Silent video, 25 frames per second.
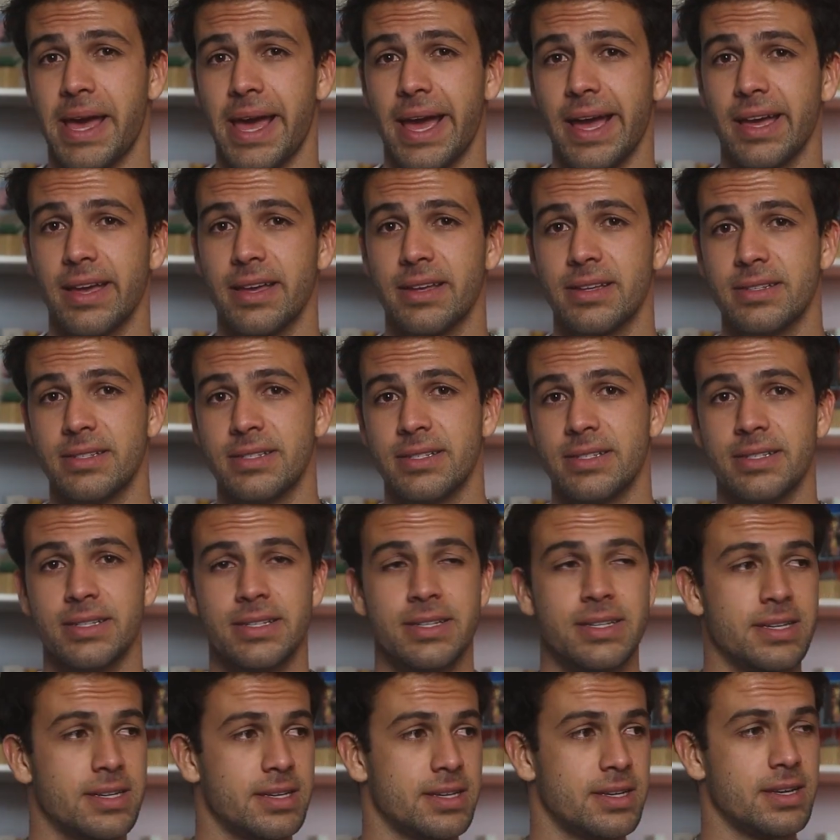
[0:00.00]
PAC
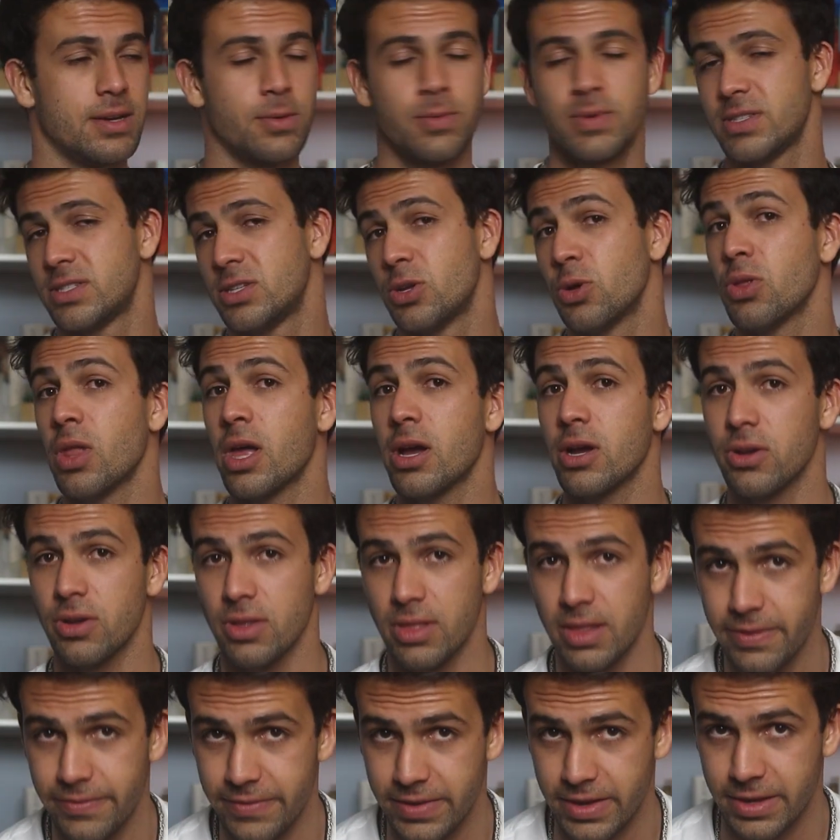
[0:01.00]
was no longer
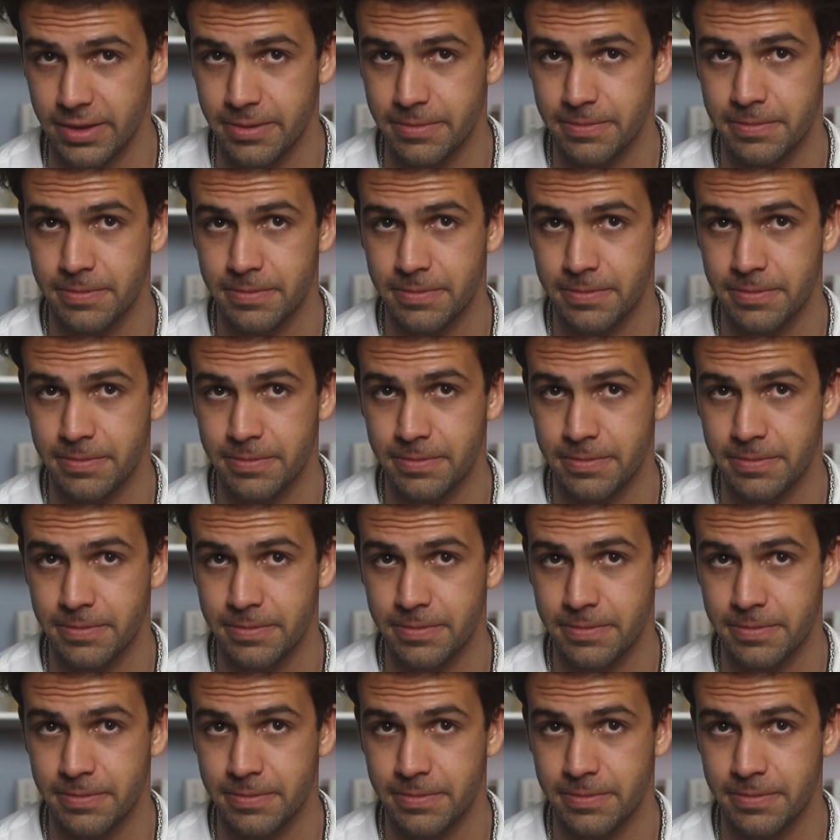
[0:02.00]
living.